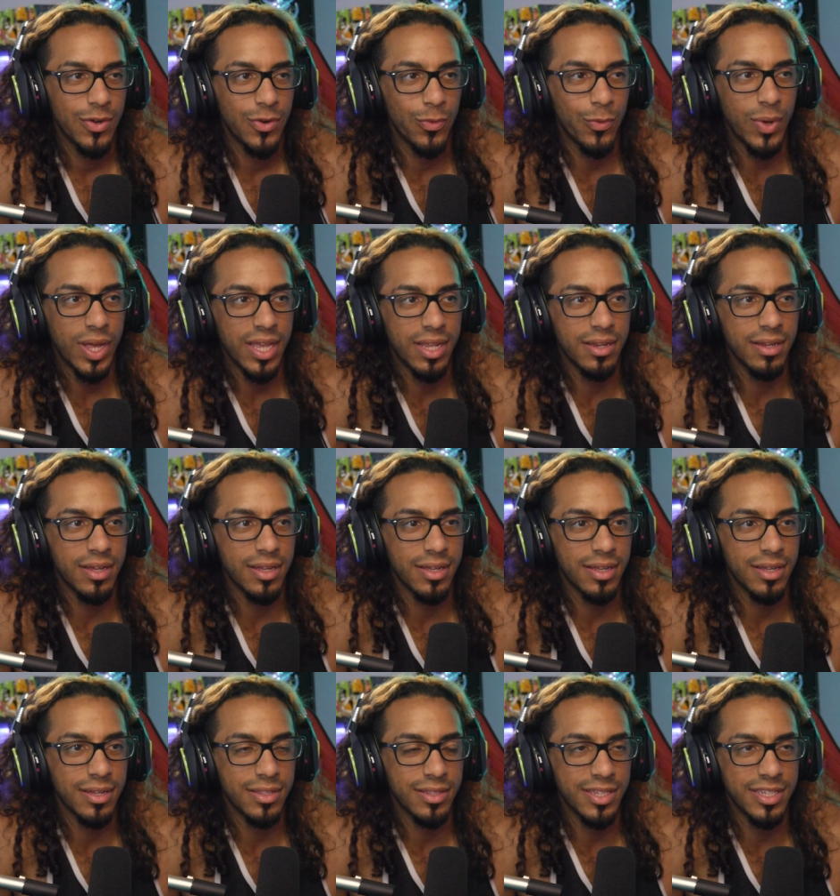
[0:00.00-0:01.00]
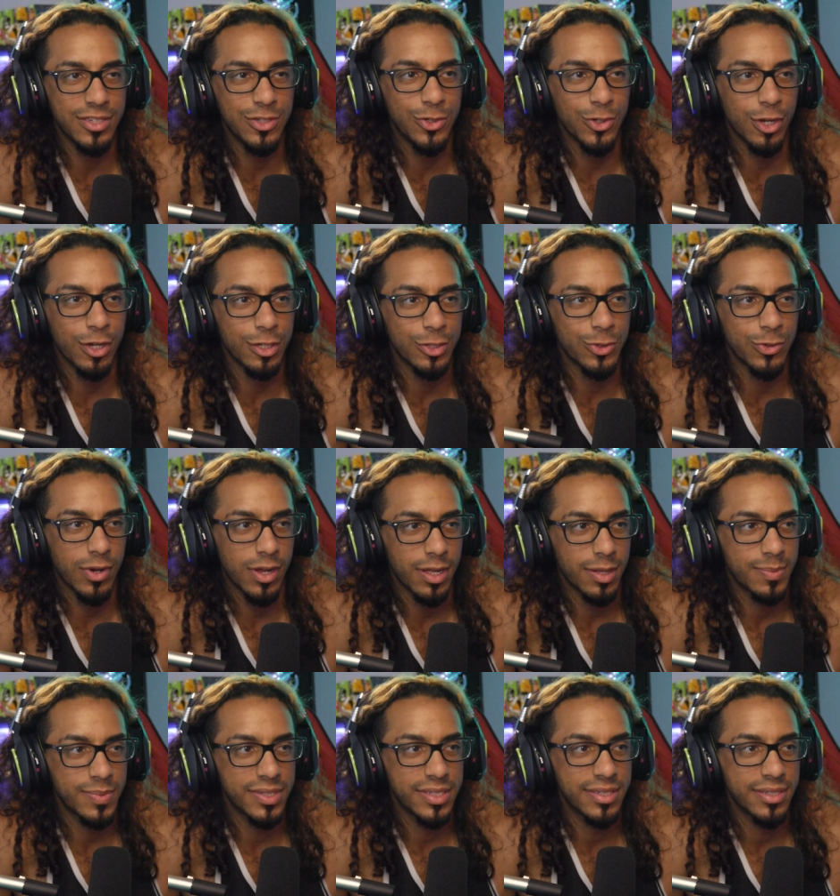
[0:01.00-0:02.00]
when uh, this John
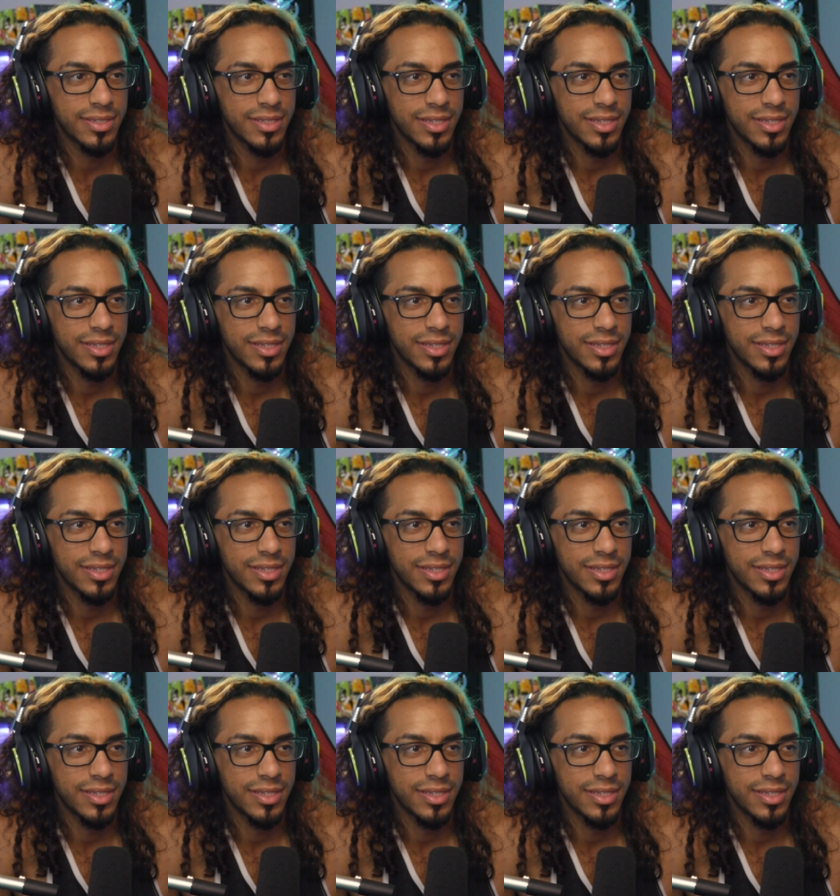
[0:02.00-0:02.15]
drops.